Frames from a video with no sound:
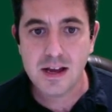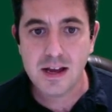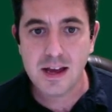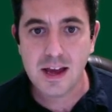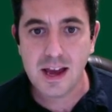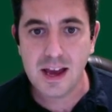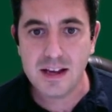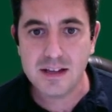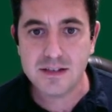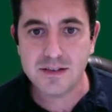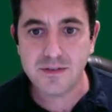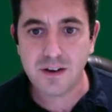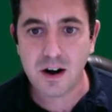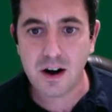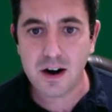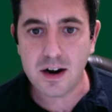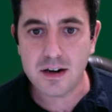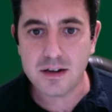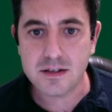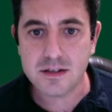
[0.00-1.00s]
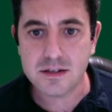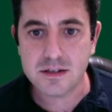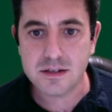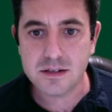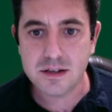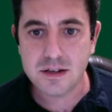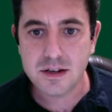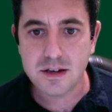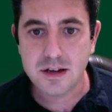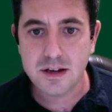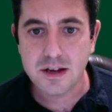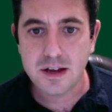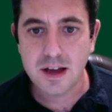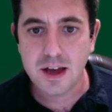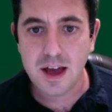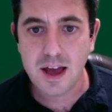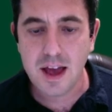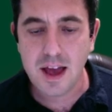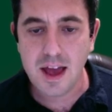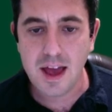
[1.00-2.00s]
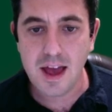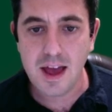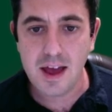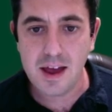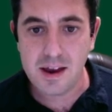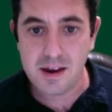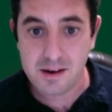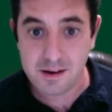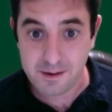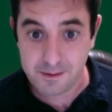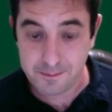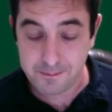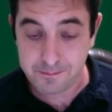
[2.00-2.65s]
ace of hearts, and